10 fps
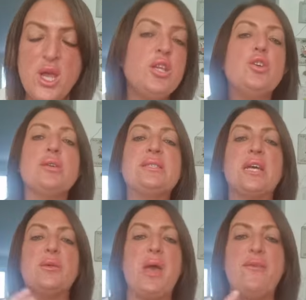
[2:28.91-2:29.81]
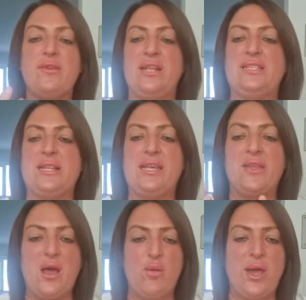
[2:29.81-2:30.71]
You can sign up effortlessly
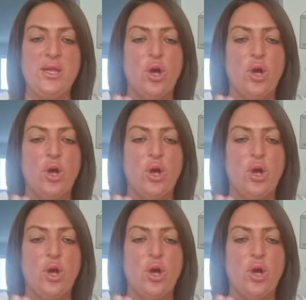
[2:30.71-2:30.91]
that way,